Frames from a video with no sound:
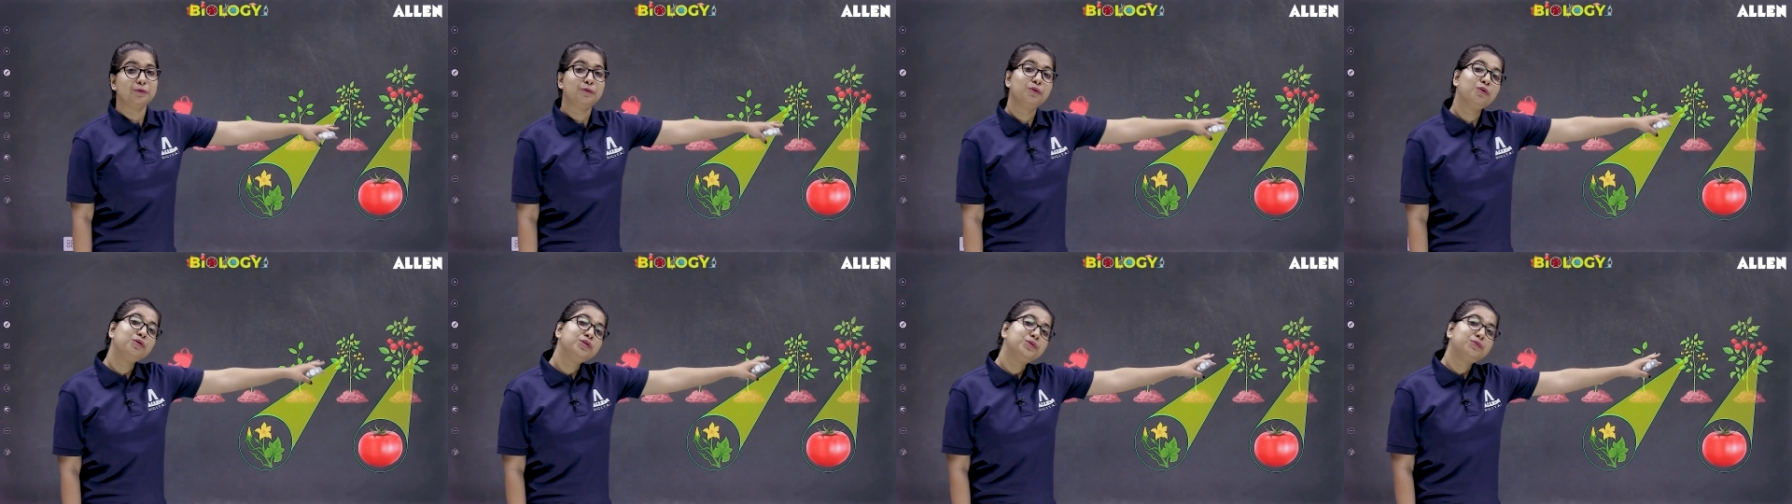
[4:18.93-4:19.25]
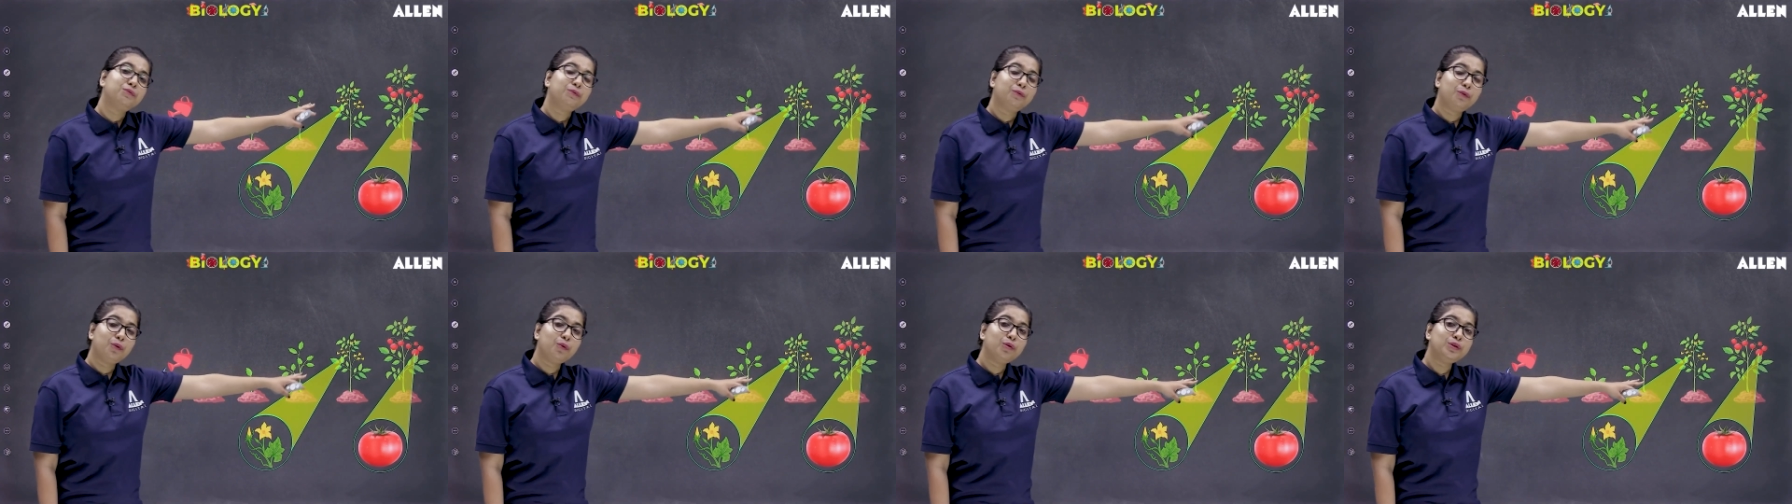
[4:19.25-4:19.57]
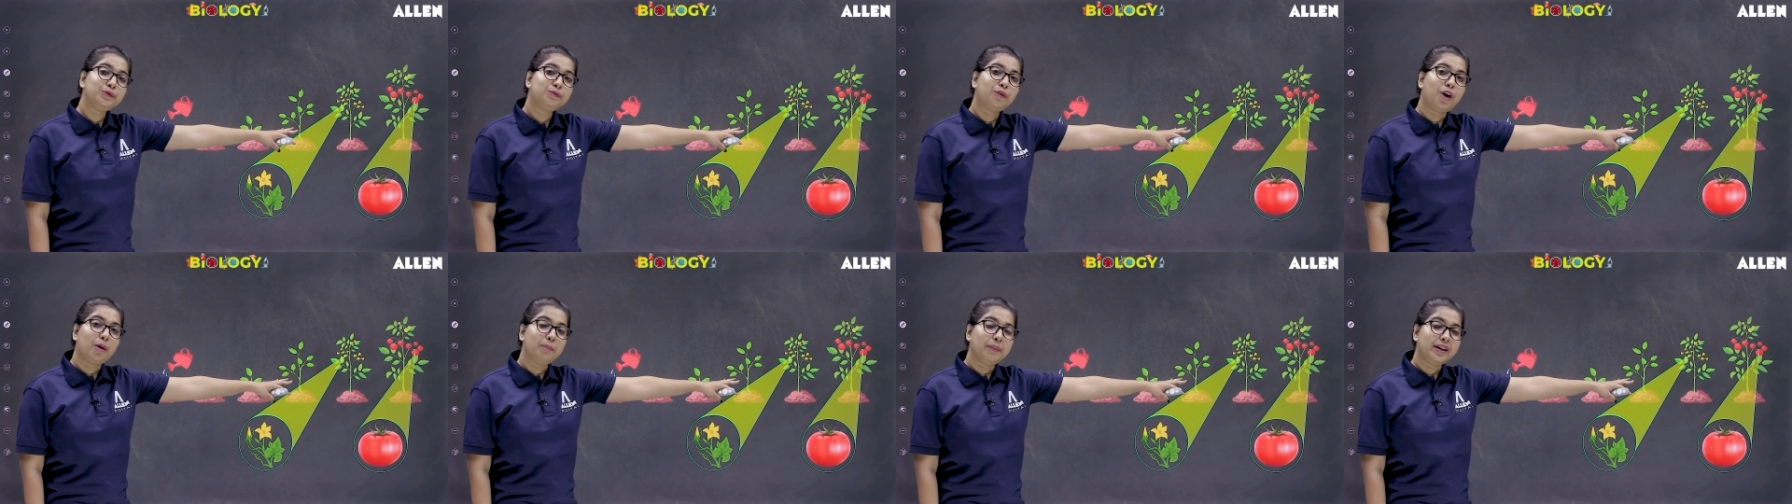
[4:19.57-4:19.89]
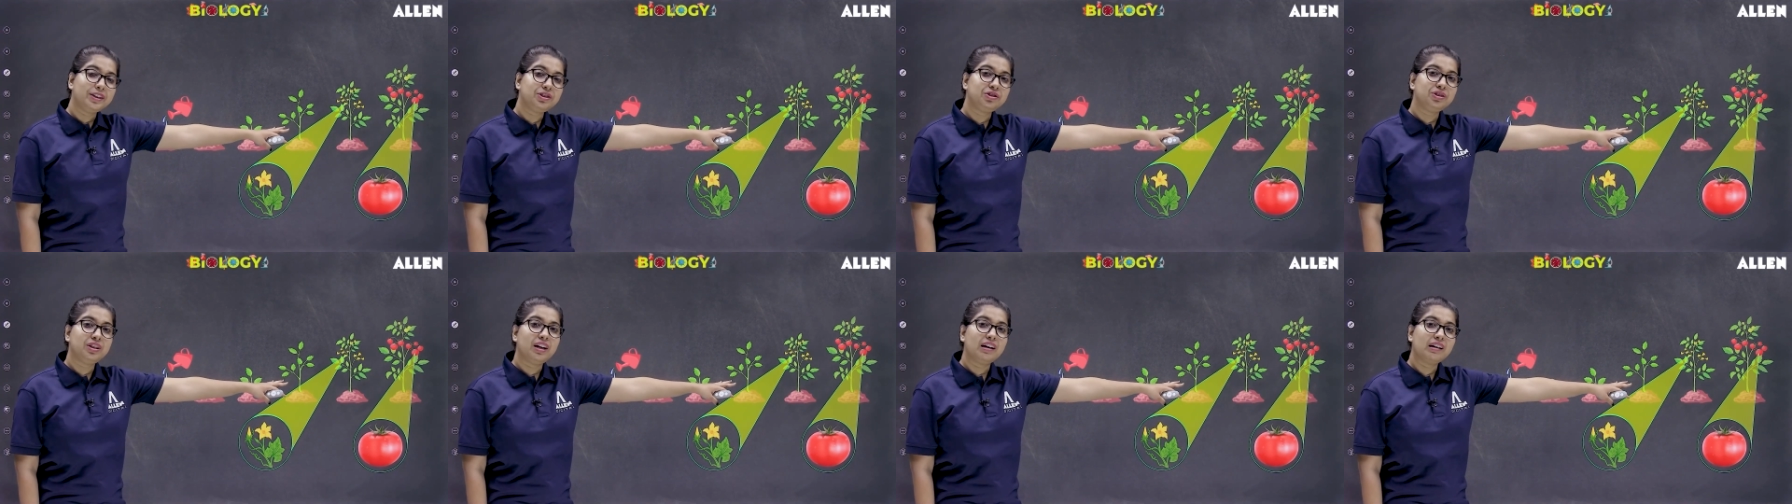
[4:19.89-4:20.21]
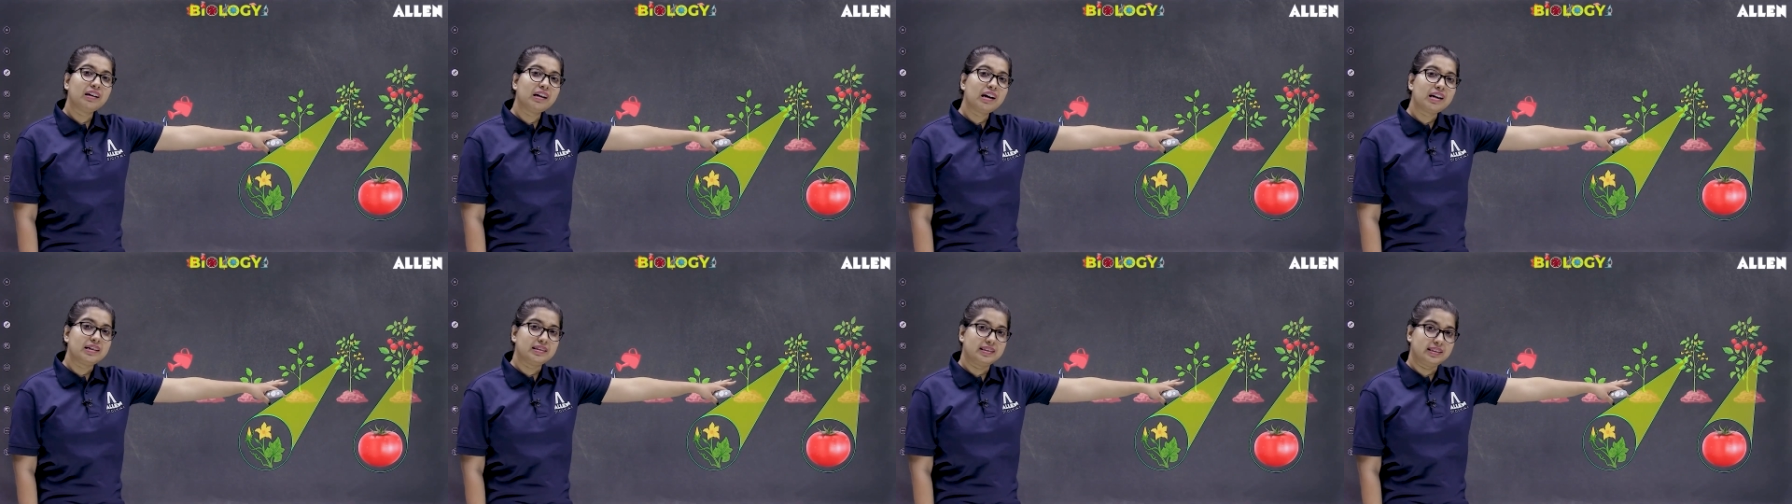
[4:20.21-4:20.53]
Fruit formation
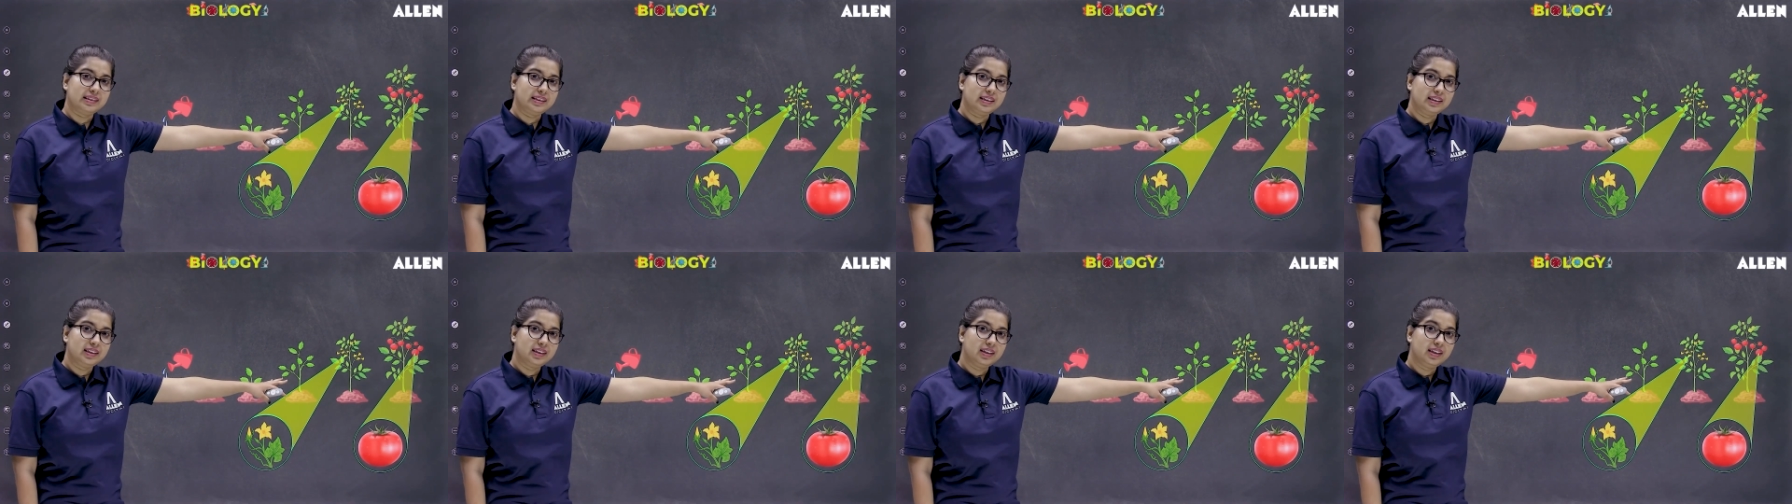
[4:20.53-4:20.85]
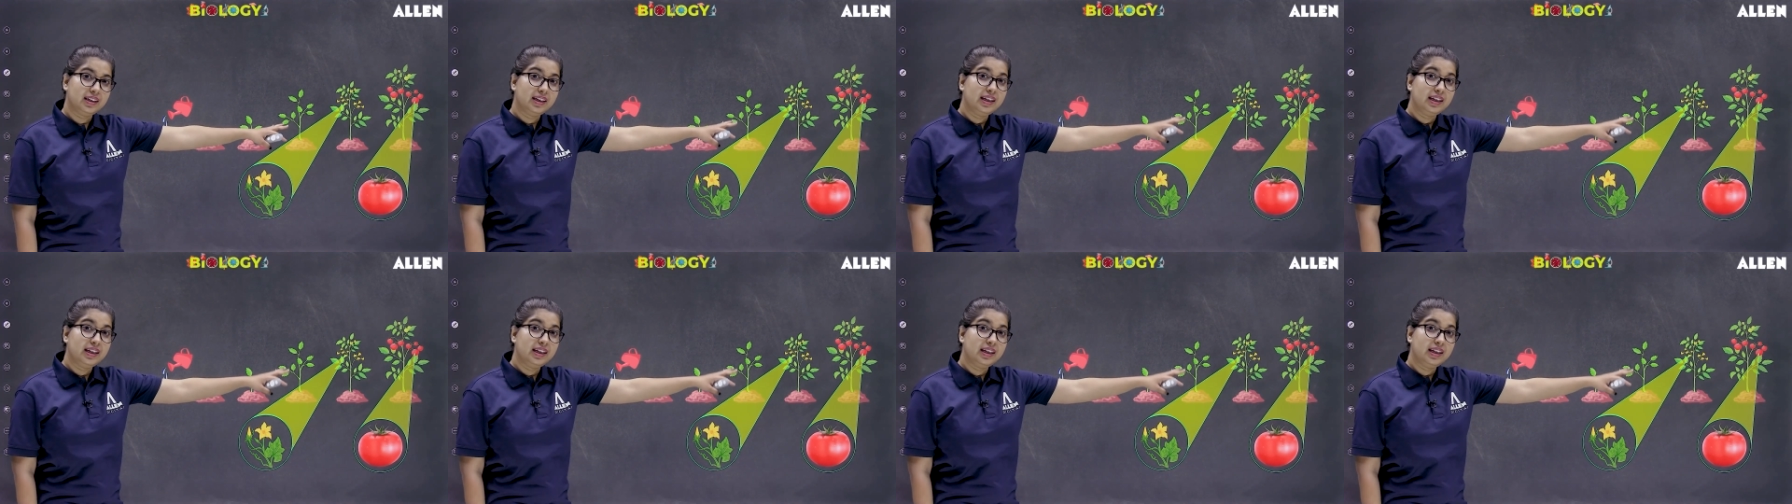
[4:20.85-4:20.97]
occurs.